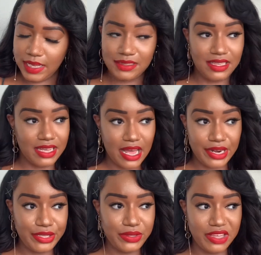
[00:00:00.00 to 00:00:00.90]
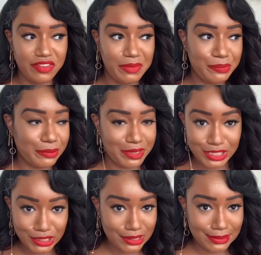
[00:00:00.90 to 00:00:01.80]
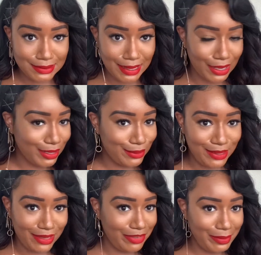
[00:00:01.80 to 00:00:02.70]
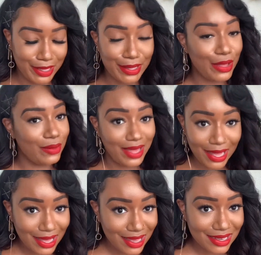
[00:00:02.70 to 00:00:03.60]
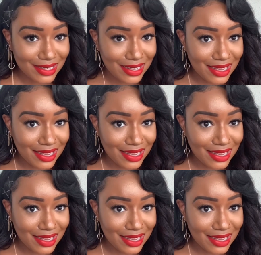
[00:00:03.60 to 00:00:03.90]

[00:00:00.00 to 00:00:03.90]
I said, God, are you giving me permission? Like, are you giving me a go ahead?